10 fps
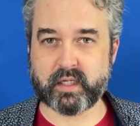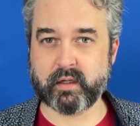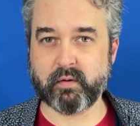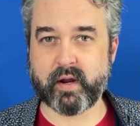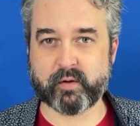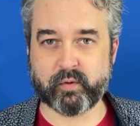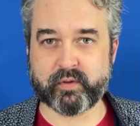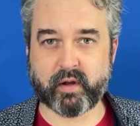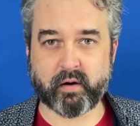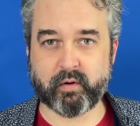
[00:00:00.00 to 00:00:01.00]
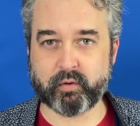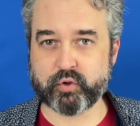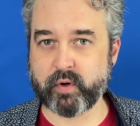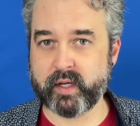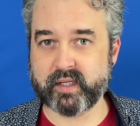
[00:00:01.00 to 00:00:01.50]
interact with the aerial
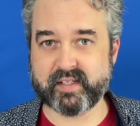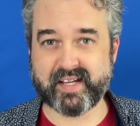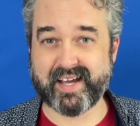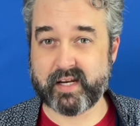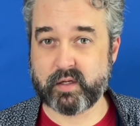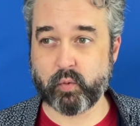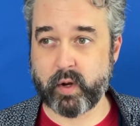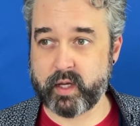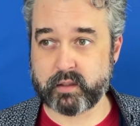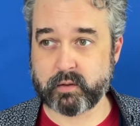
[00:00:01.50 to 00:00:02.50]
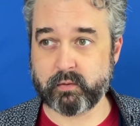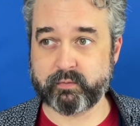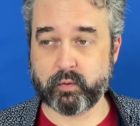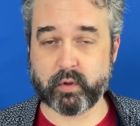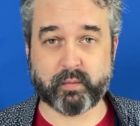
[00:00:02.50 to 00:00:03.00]
trait in any way. So
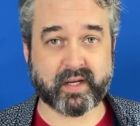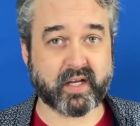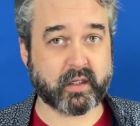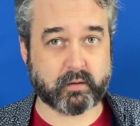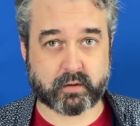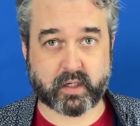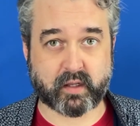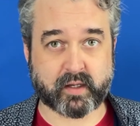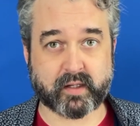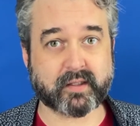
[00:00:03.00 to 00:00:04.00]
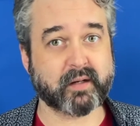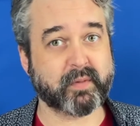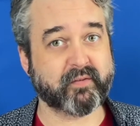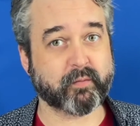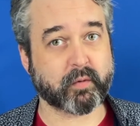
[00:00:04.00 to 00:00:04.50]
if you want to make any use out of that, it's going to
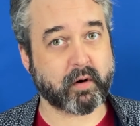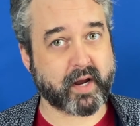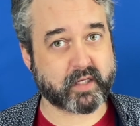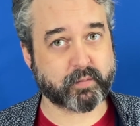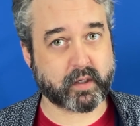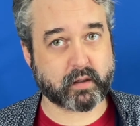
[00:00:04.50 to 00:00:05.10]
be from her aspect